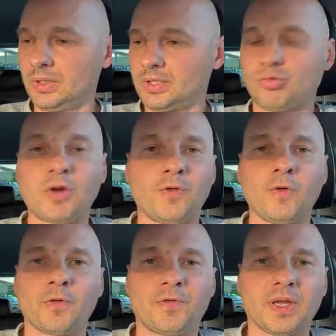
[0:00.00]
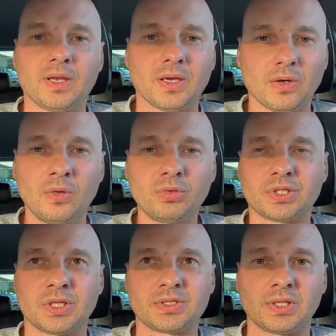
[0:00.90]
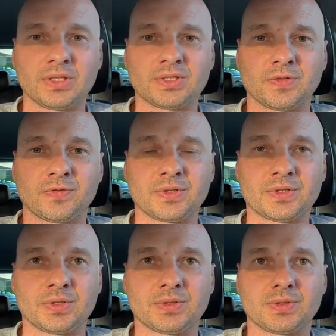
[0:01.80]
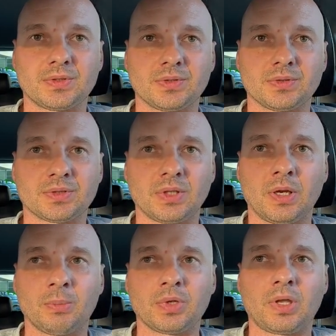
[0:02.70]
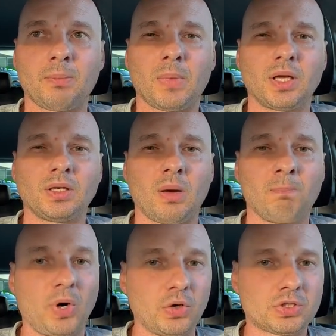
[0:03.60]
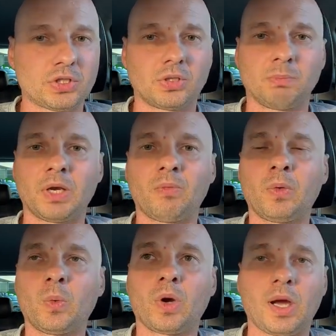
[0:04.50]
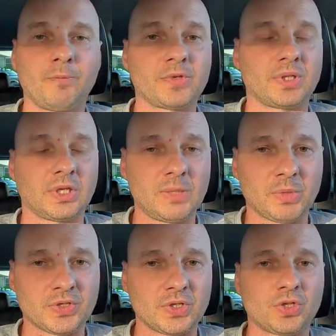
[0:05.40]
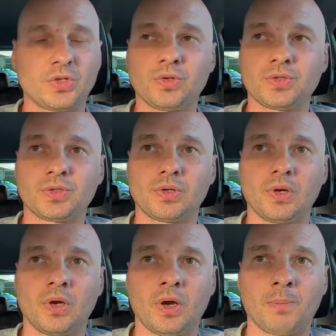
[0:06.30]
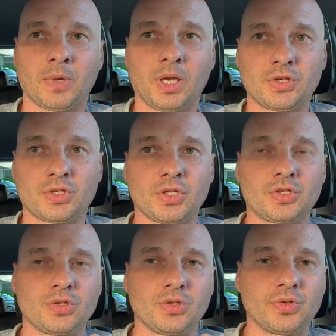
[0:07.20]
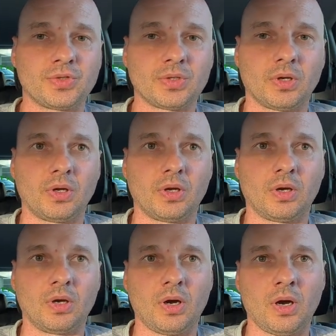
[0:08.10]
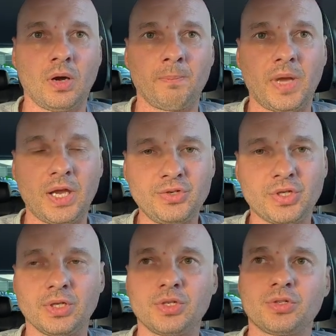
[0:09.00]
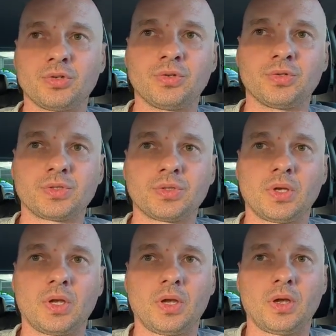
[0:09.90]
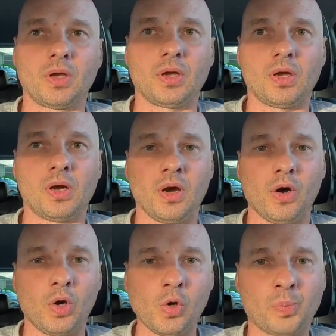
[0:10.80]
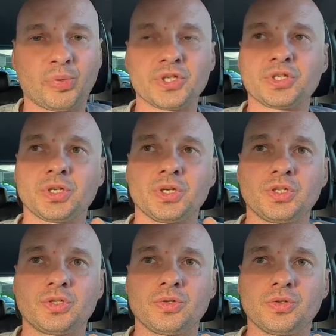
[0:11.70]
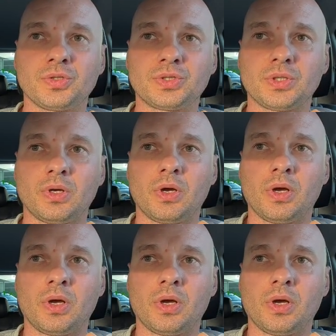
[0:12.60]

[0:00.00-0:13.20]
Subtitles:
straightforward thing like alternator, let's say for instance, a starter mode, they might not budge, but when it will come with the gearbox issues, clutch issues, engine issues, oil pressure issues,